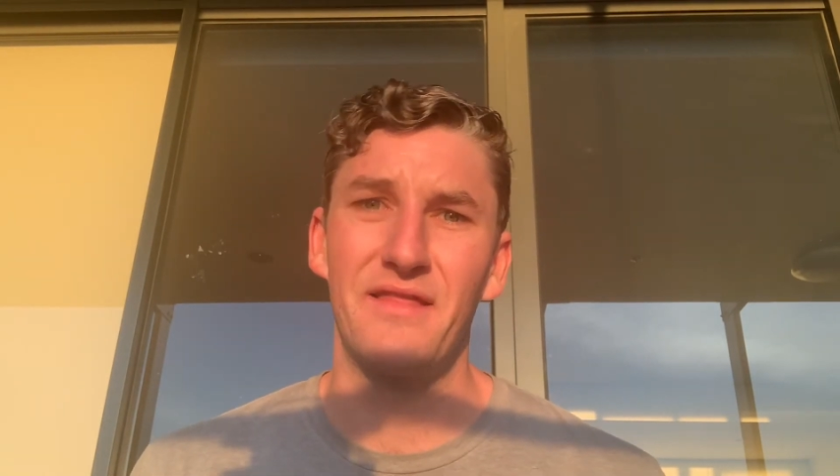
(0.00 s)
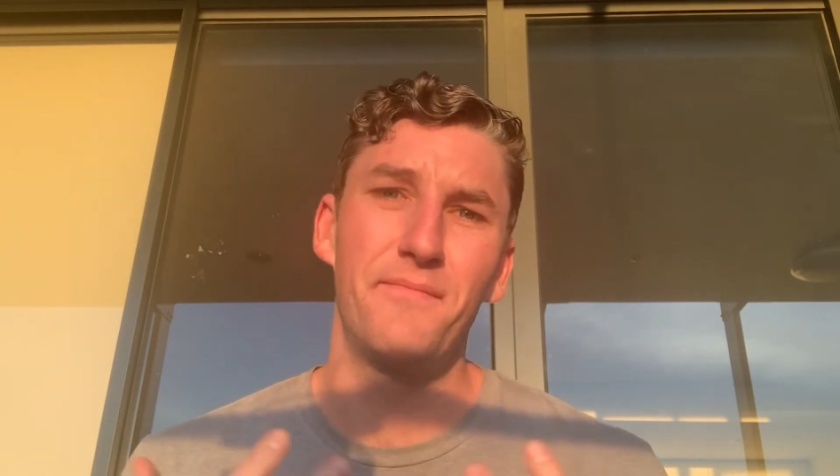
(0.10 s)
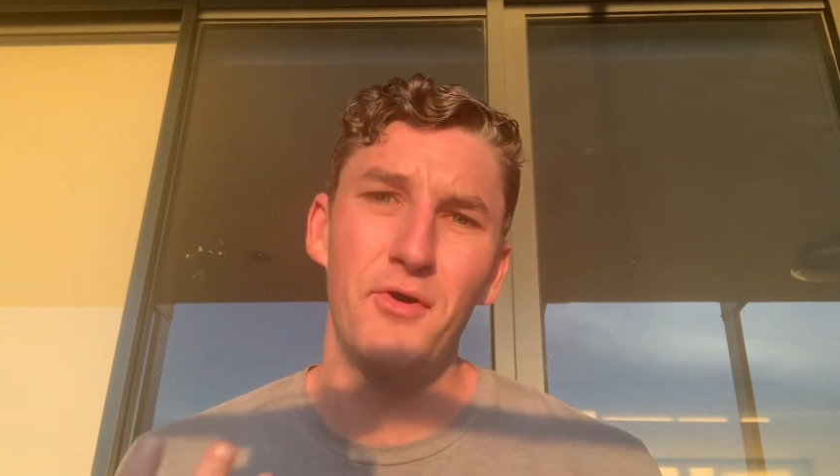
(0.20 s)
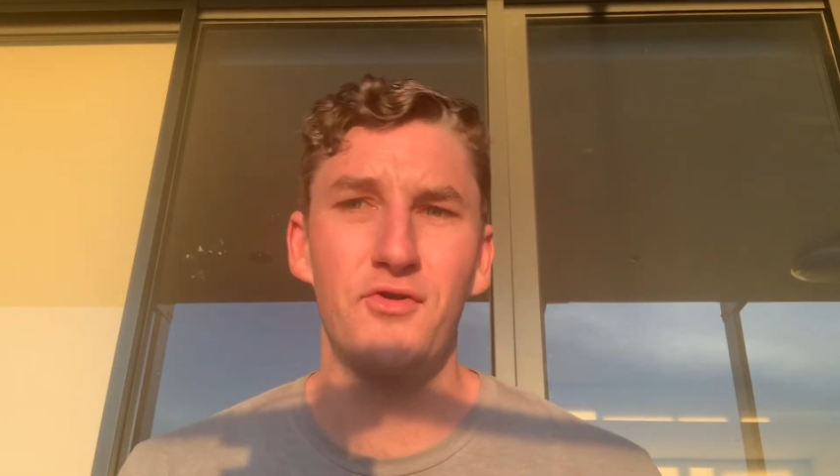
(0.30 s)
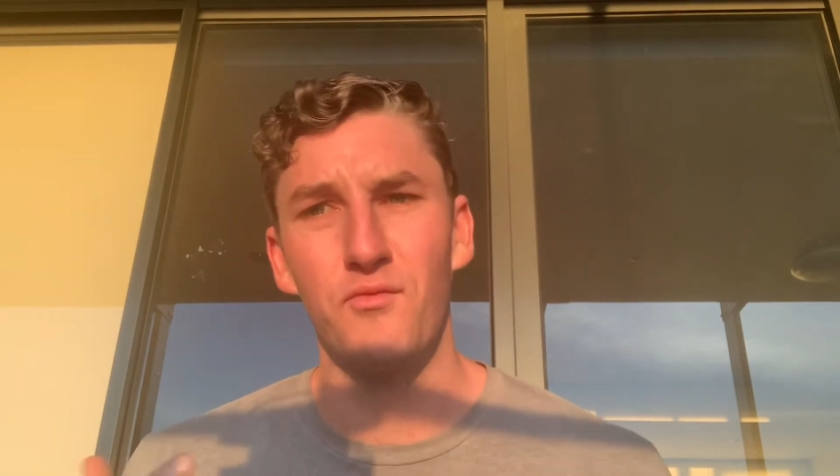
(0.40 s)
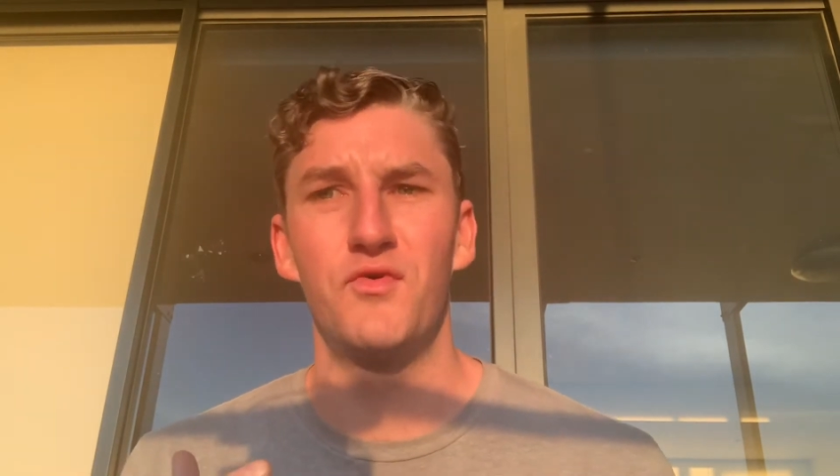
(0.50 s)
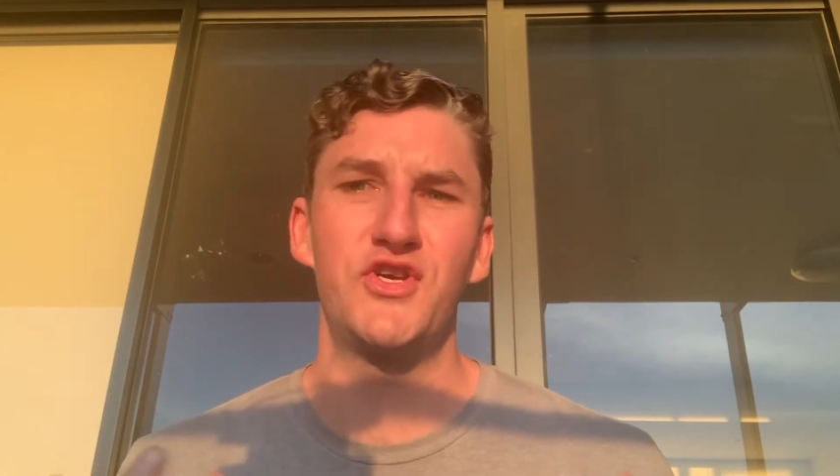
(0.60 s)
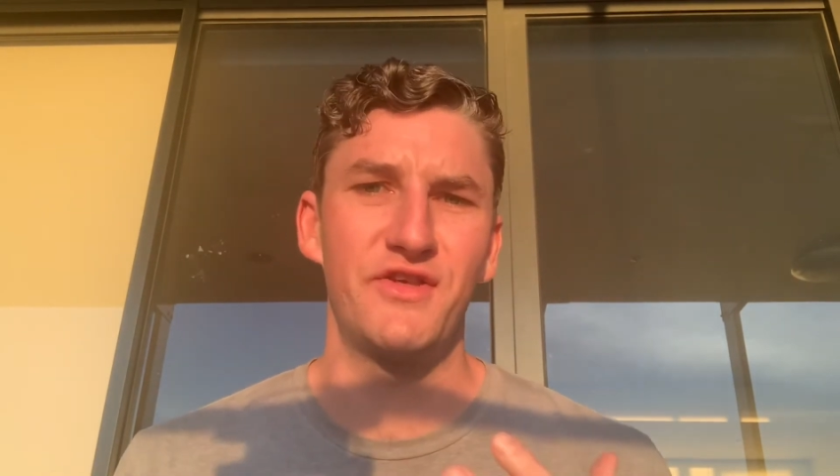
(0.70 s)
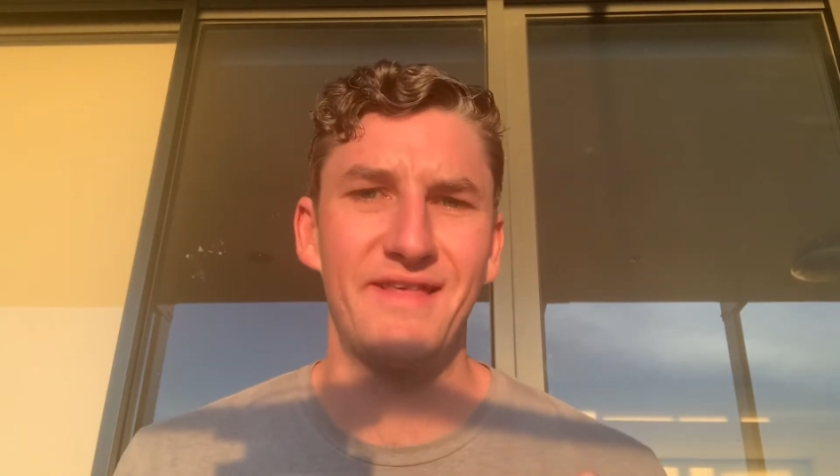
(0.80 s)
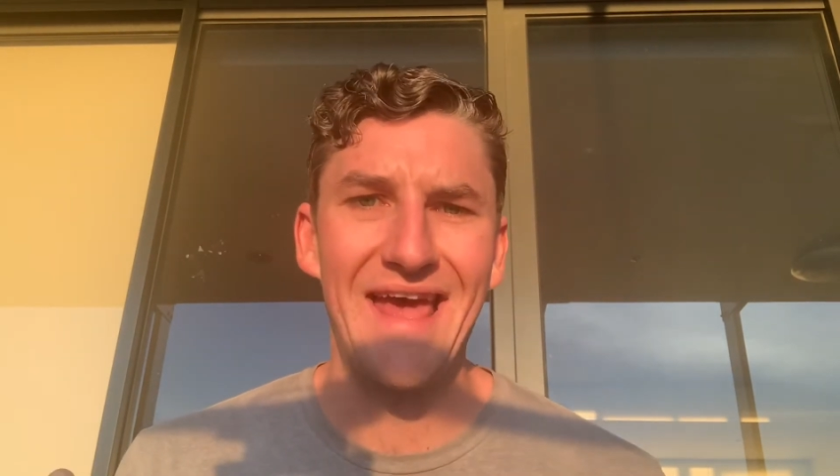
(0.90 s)
the person
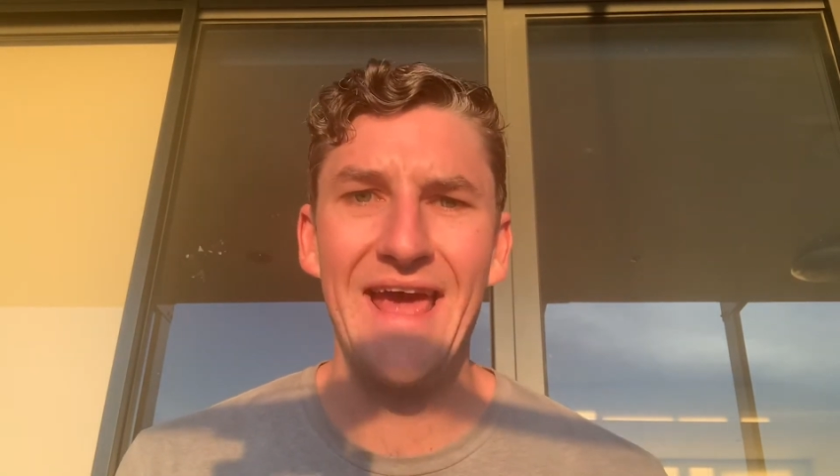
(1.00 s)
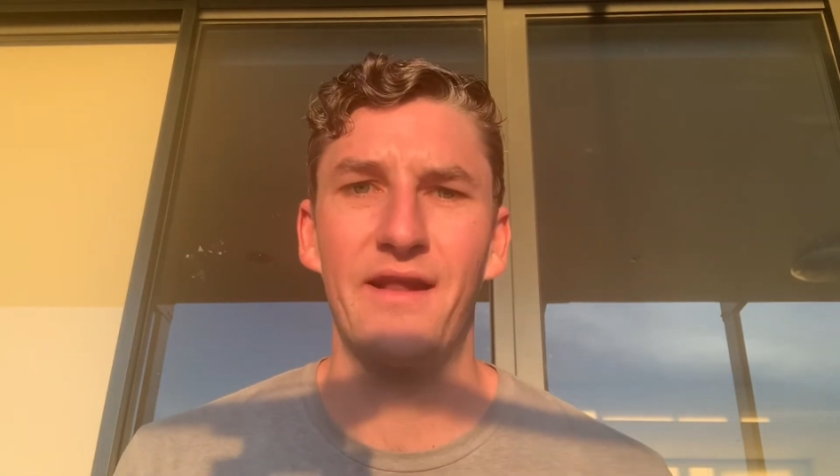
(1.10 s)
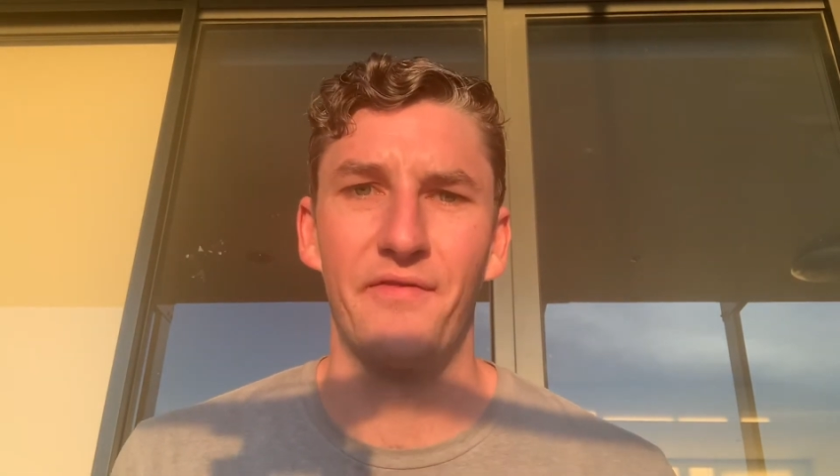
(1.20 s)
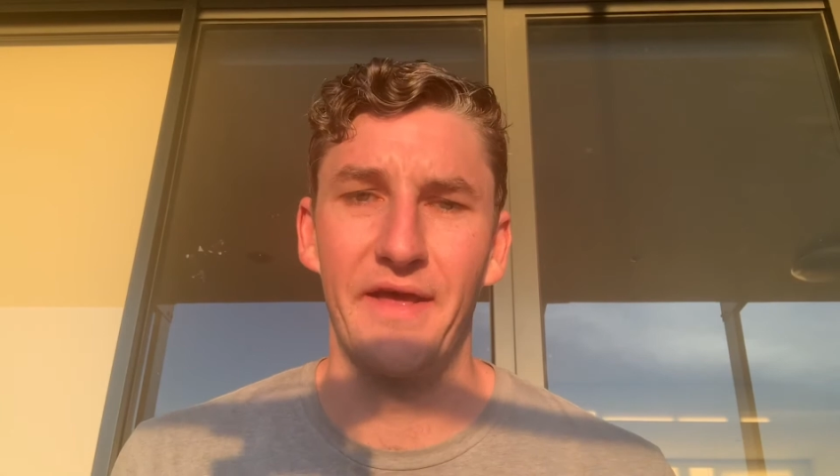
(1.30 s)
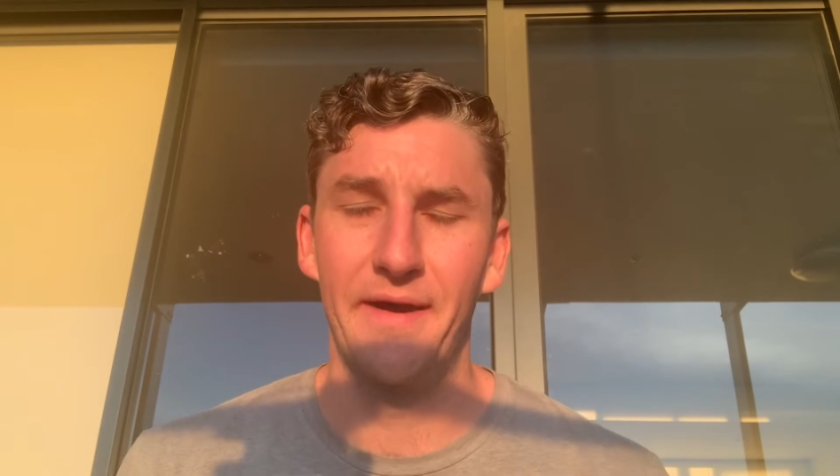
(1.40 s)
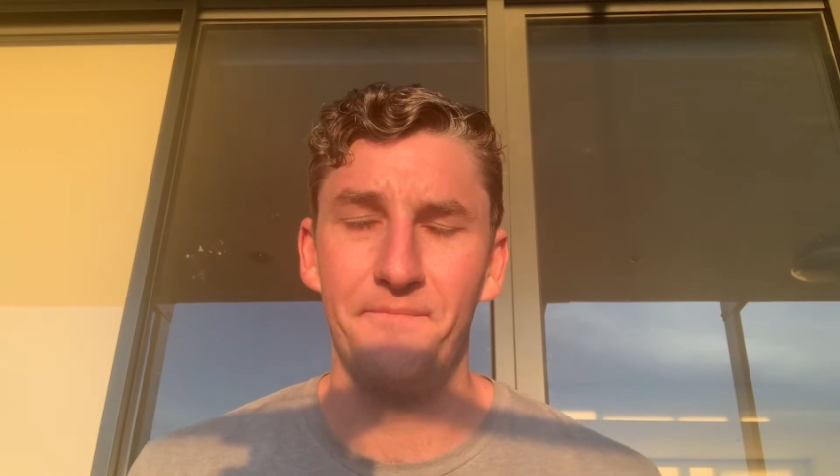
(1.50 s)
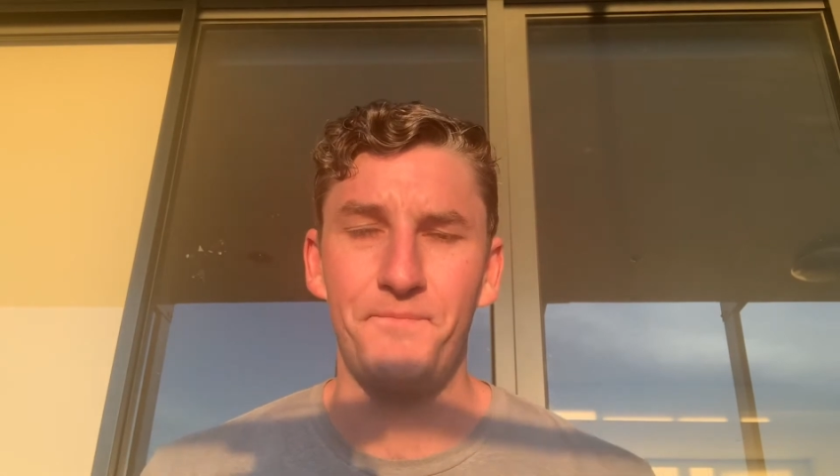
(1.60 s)
wishes it had in there.